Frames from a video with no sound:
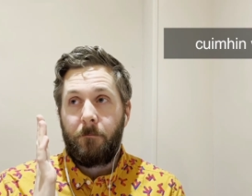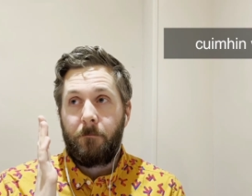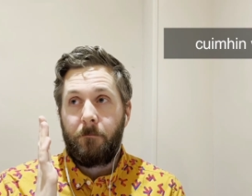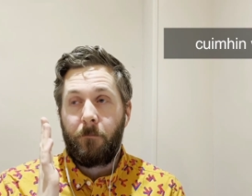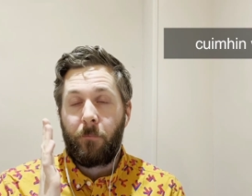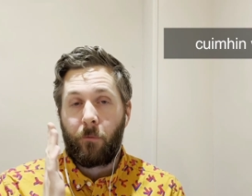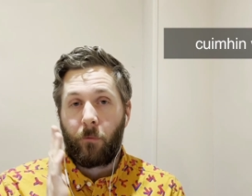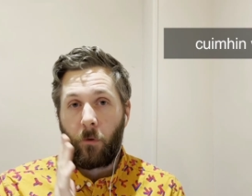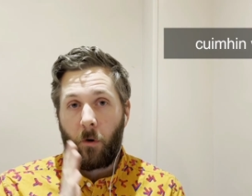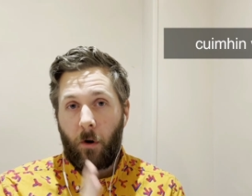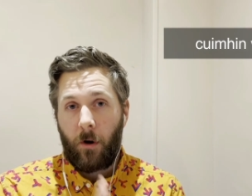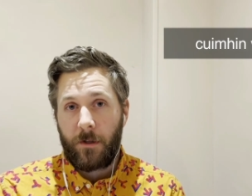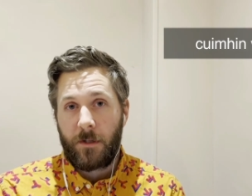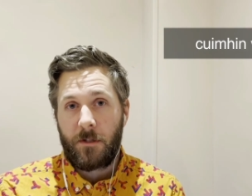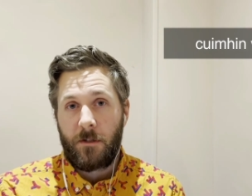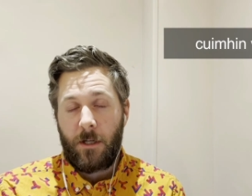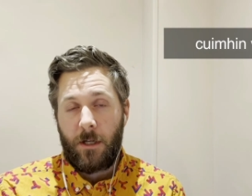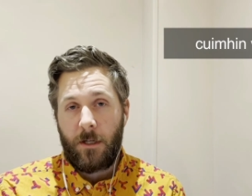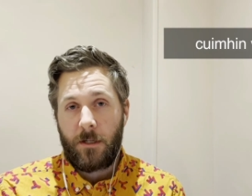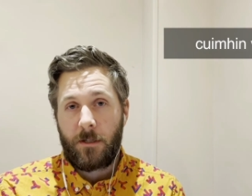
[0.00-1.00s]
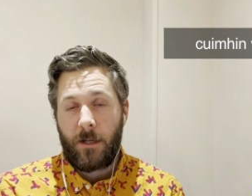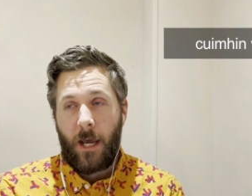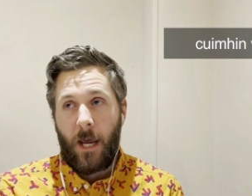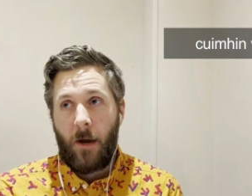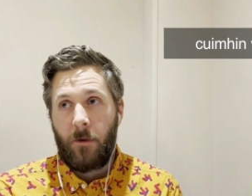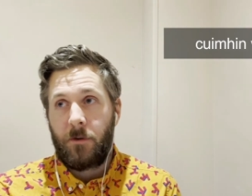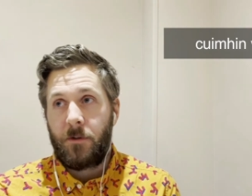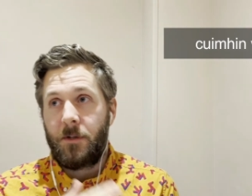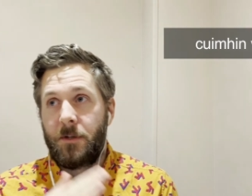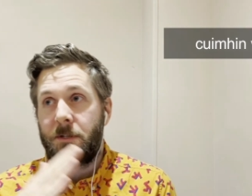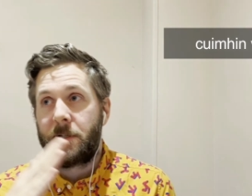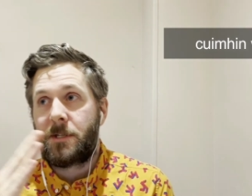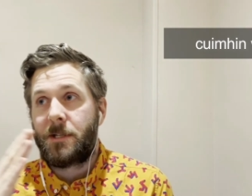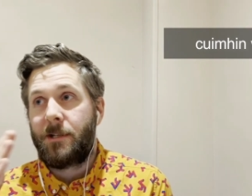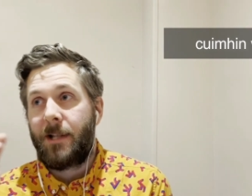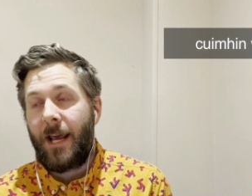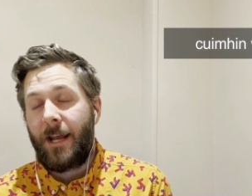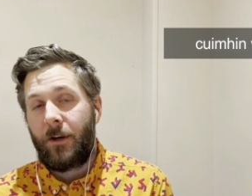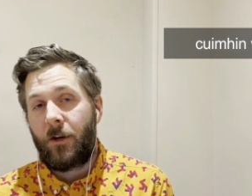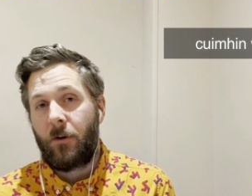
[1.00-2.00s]
broad C sound to this
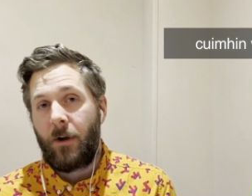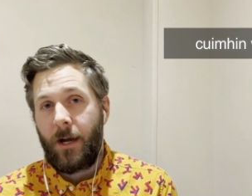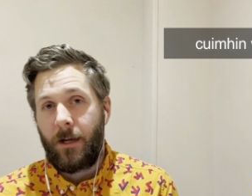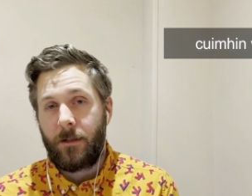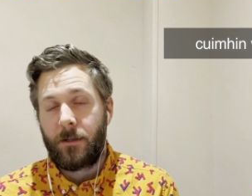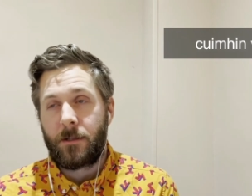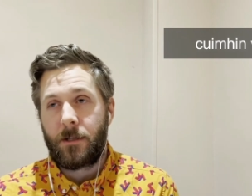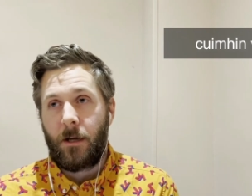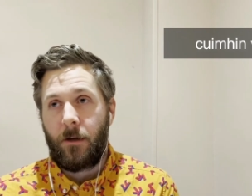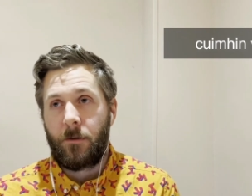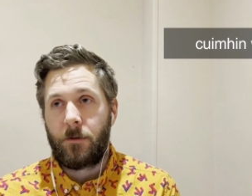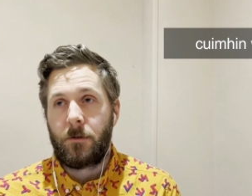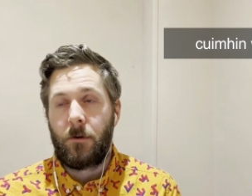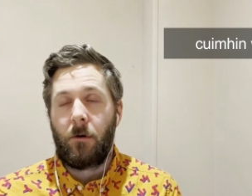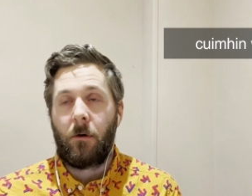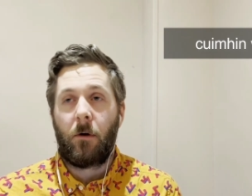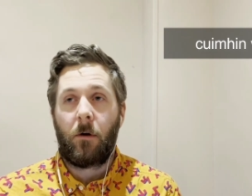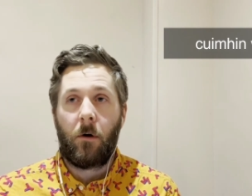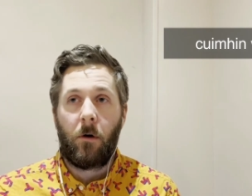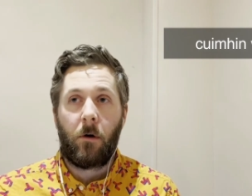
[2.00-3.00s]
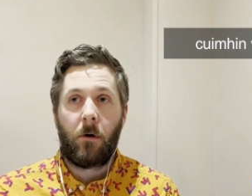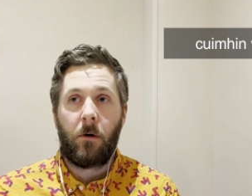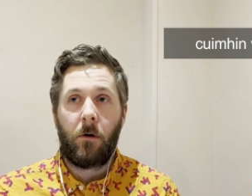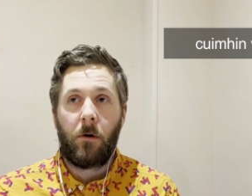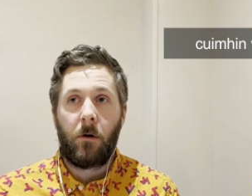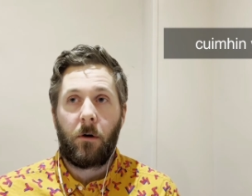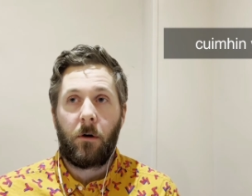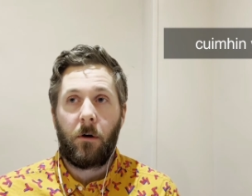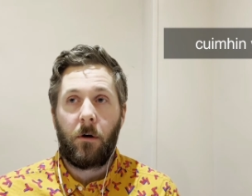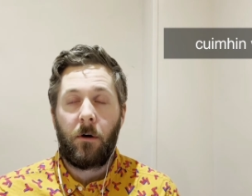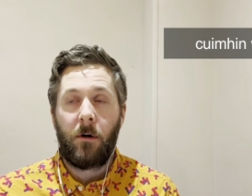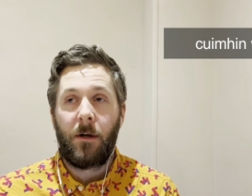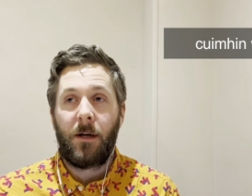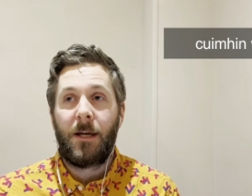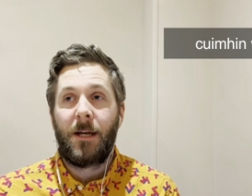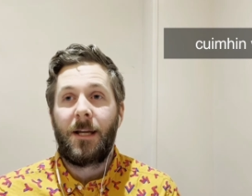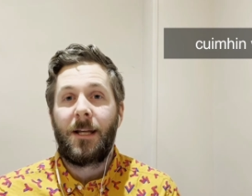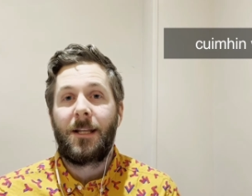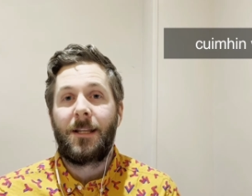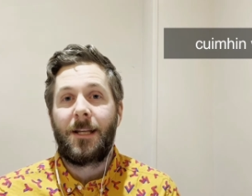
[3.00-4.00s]
slender N sound. So
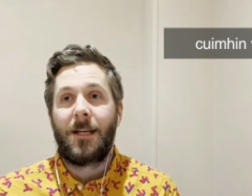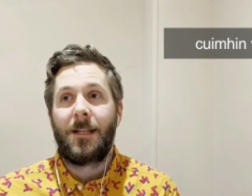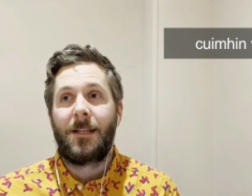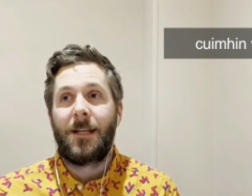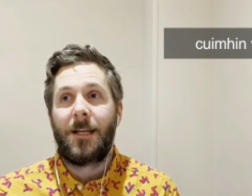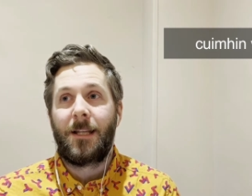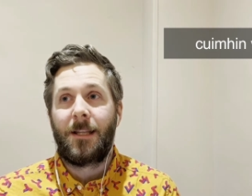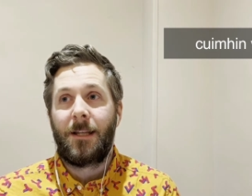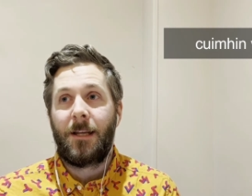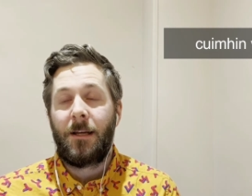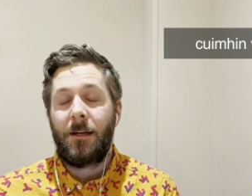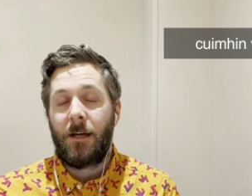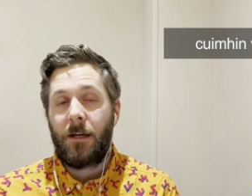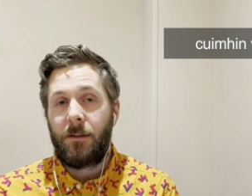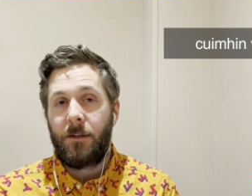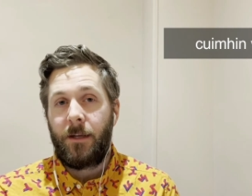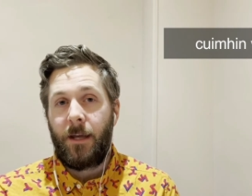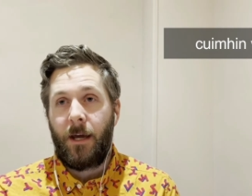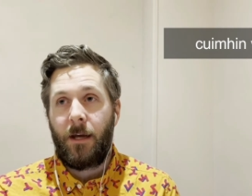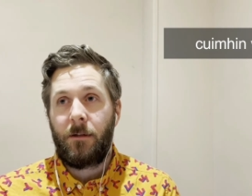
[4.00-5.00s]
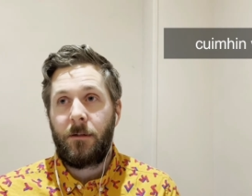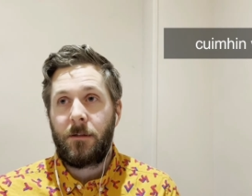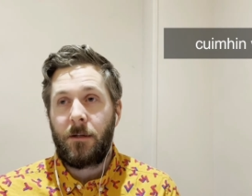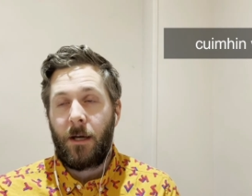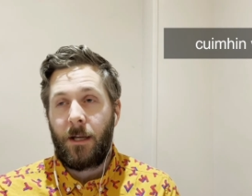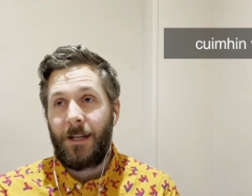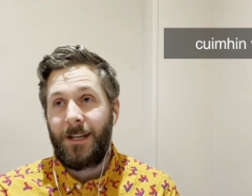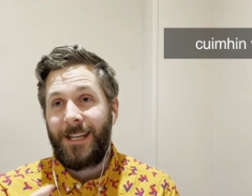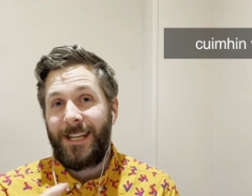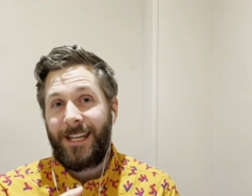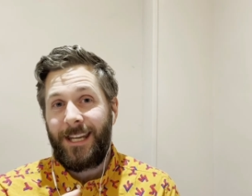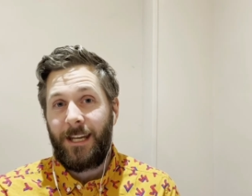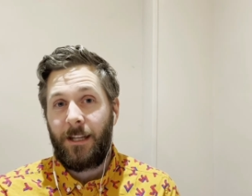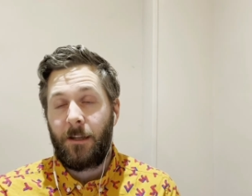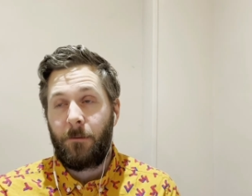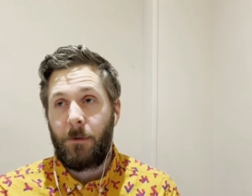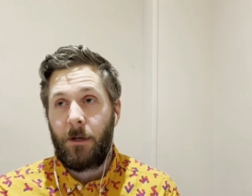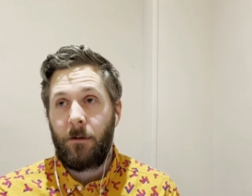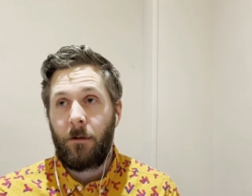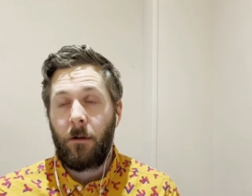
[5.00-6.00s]
n at the end and an E in
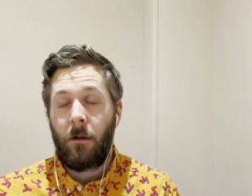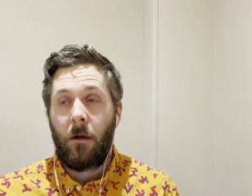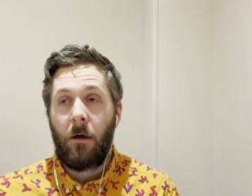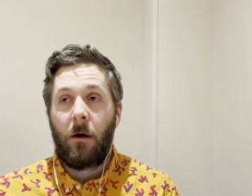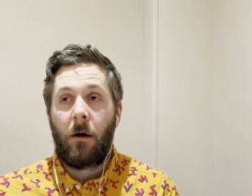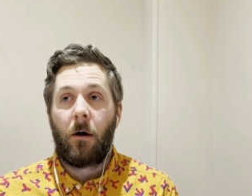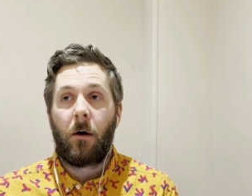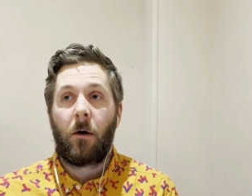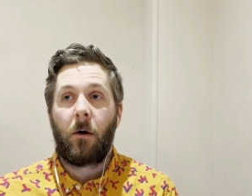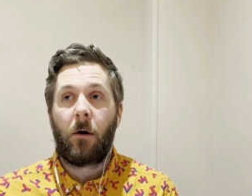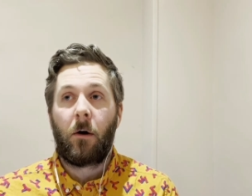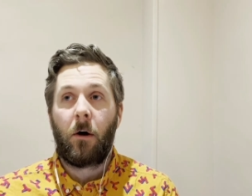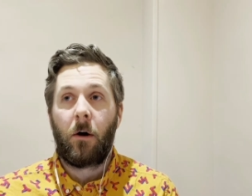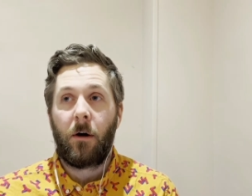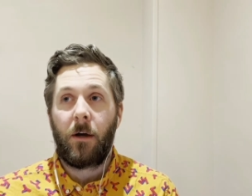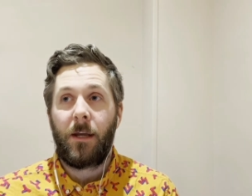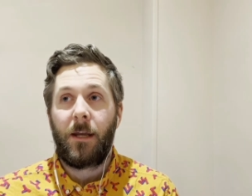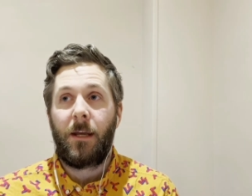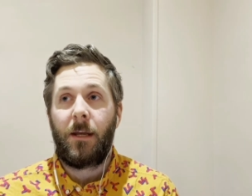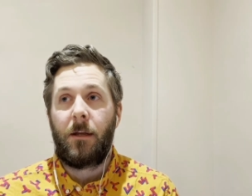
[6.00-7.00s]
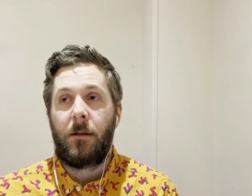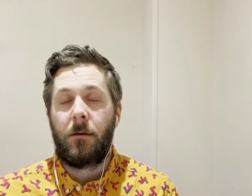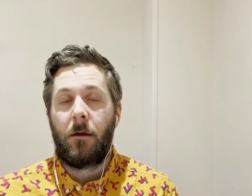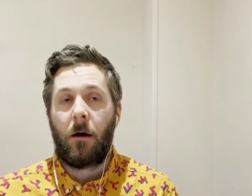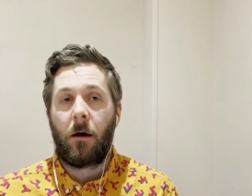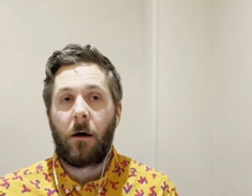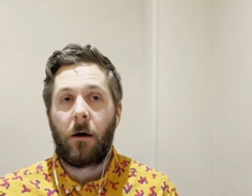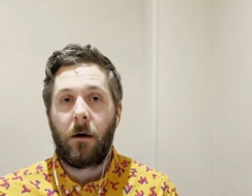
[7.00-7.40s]
the middle. Clean.